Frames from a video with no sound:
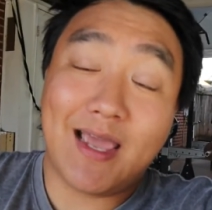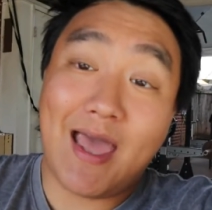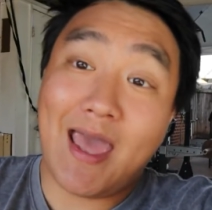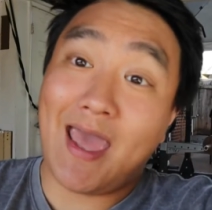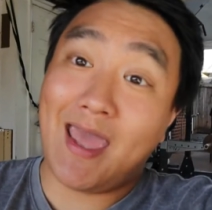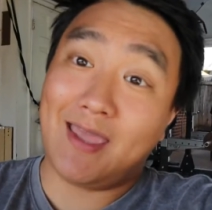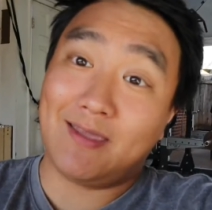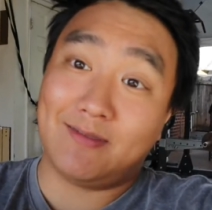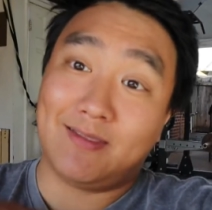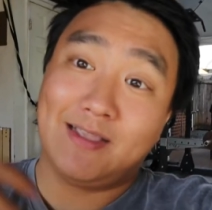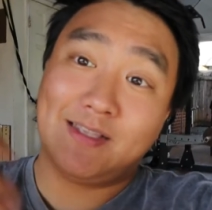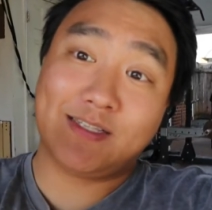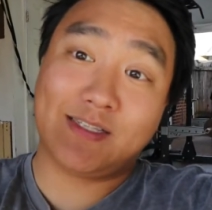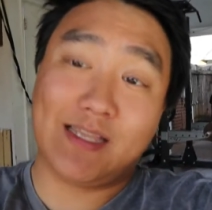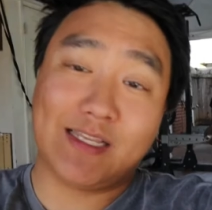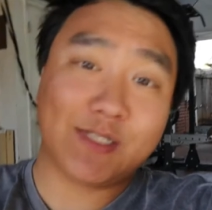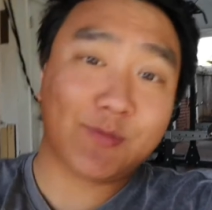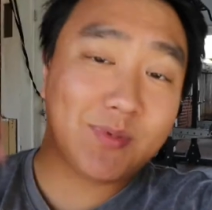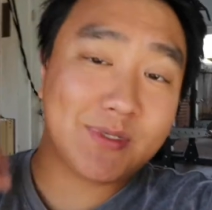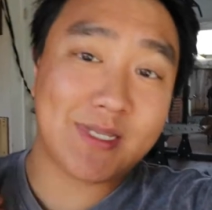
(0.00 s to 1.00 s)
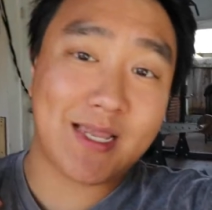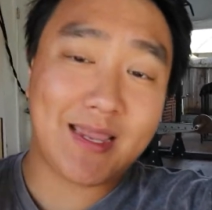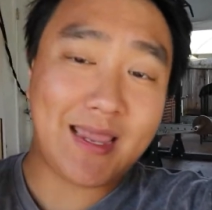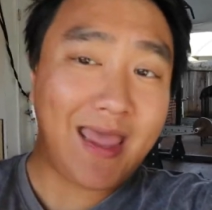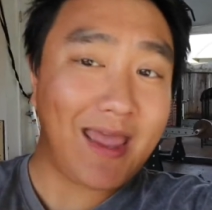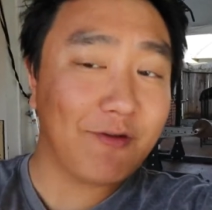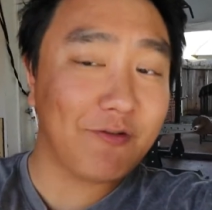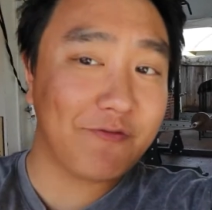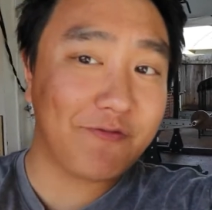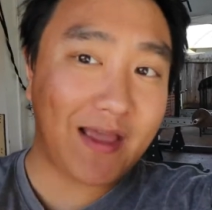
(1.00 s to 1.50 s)
Hey, let's pretend,
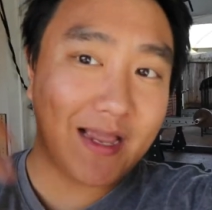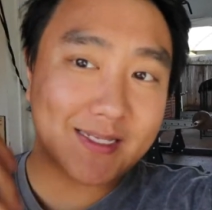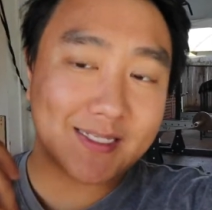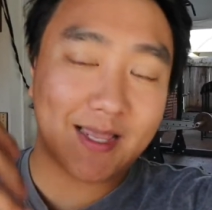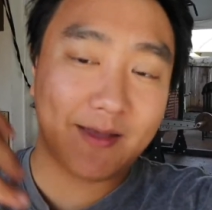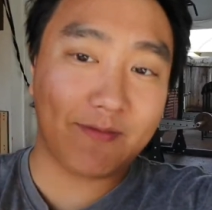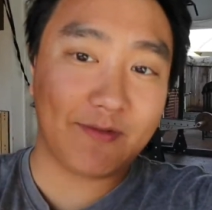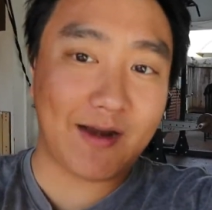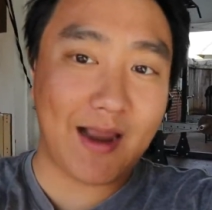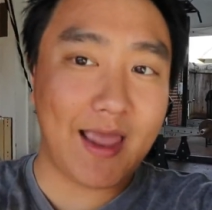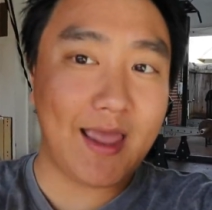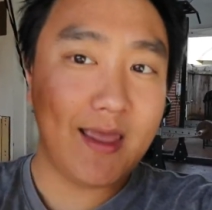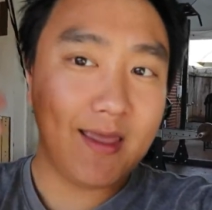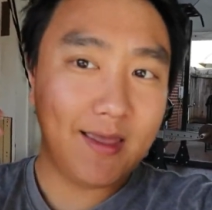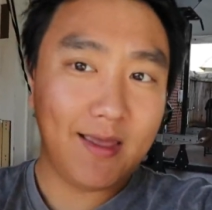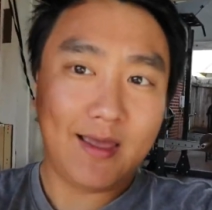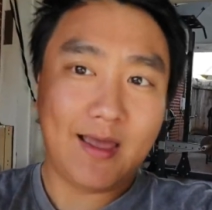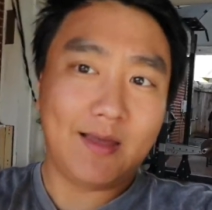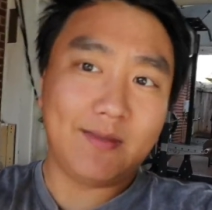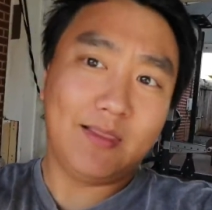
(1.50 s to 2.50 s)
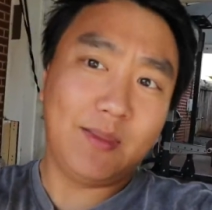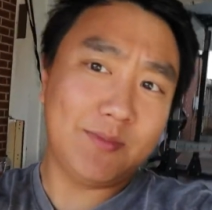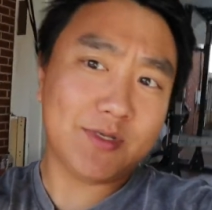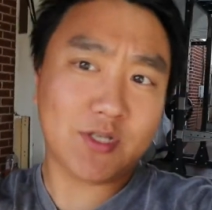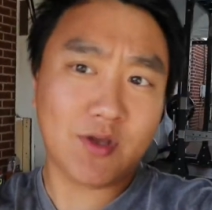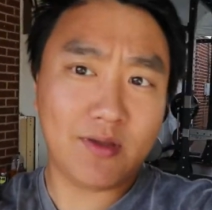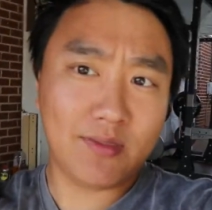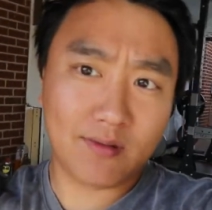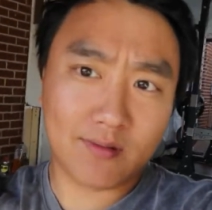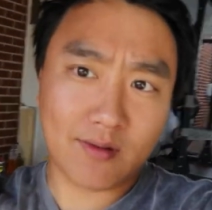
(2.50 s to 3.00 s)
hey, we're FaceTiming, right? Let me show you